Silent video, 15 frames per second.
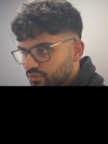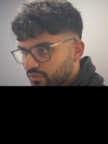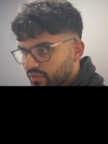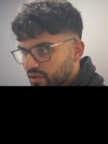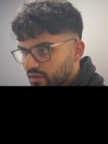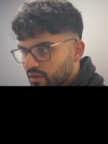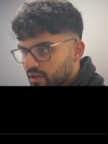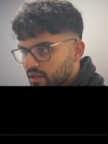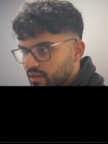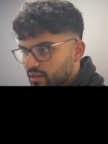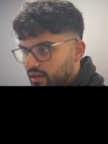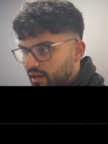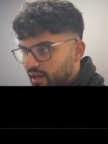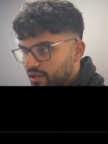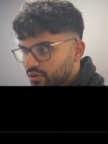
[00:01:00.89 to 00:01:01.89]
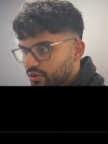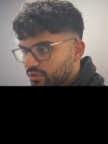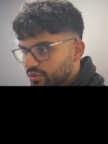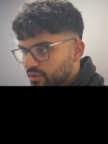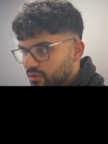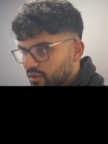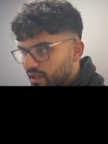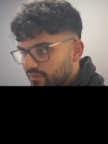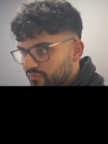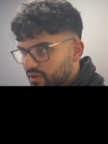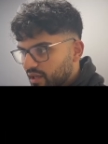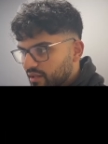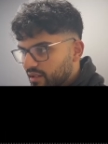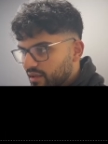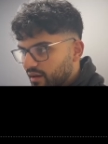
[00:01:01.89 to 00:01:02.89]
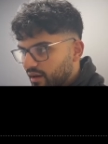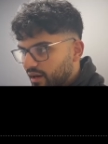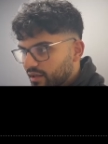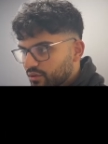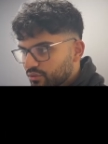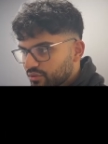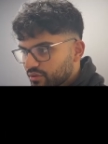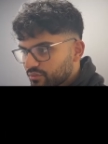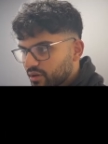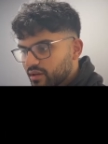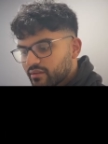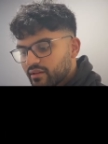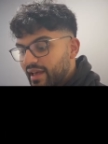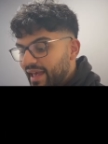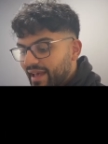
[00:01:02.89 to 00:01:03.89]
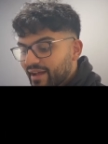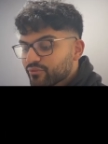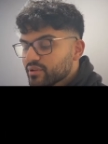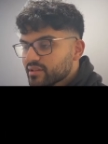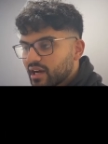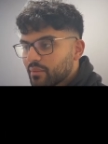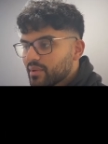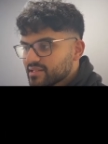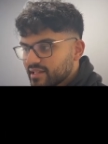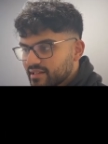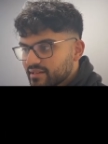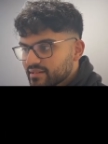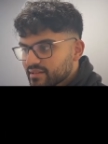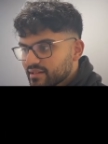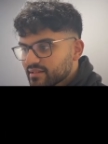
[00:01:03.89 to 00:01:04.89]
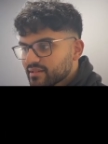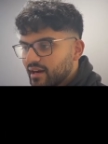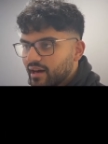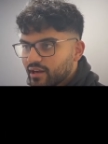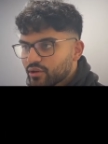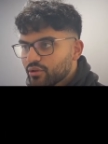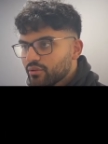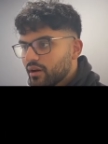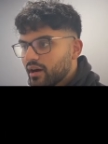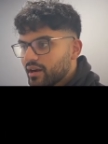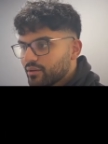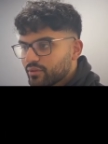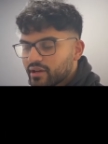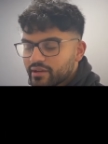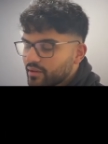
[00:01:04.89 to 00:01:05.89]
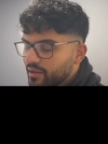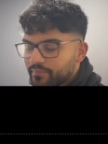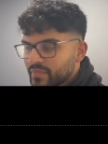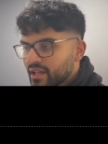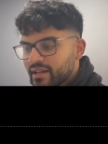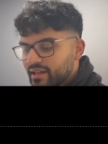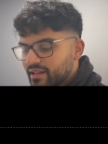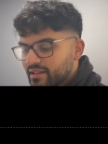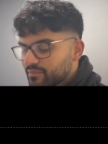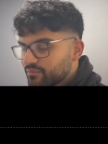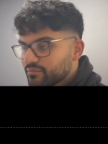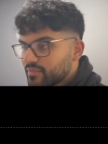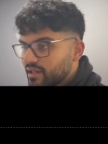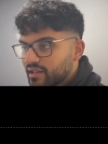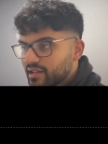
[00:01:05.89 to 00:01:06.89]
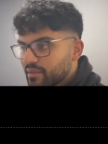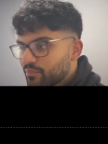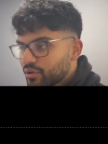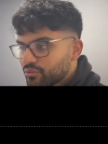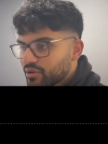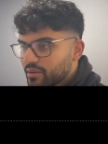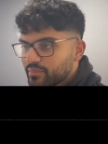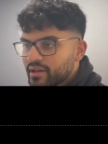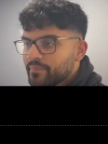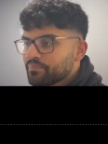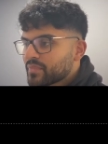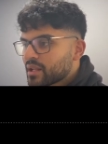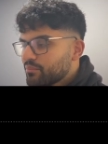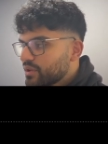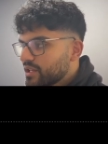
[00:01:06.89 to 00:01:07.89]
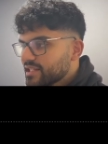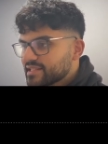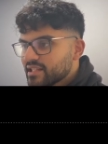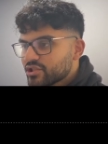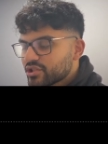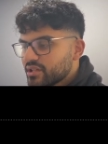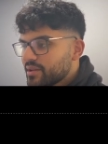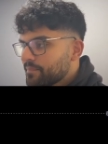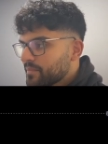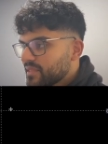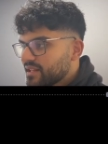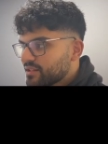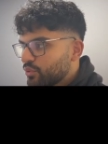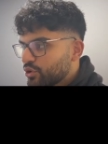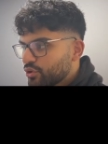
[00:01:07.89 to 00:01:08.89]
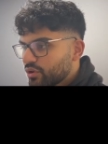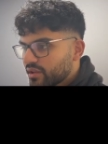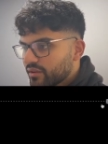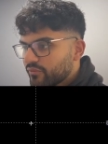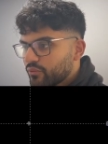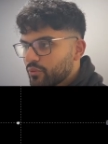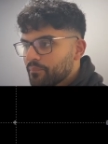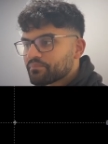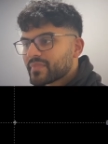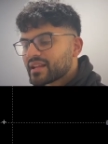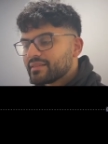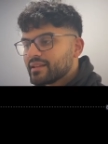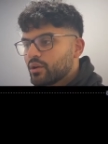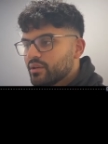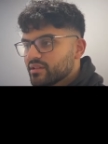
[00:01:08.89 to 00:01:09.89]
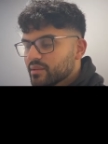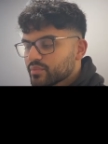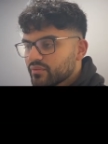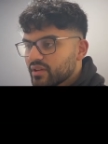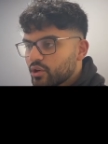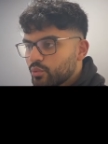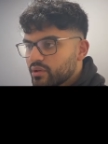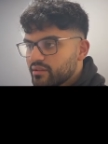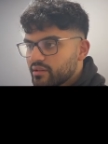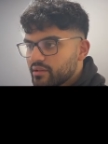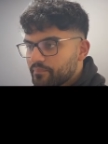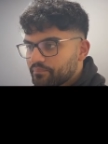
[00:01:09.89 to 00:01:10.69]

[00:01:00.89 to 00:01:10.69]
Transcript: thing, a higher low to the left and a higher low to the right. Every time I say these things, higher low, higher right, like I get muddled up. But essentially, this is what you're looking for. Now, in terms of liquidity,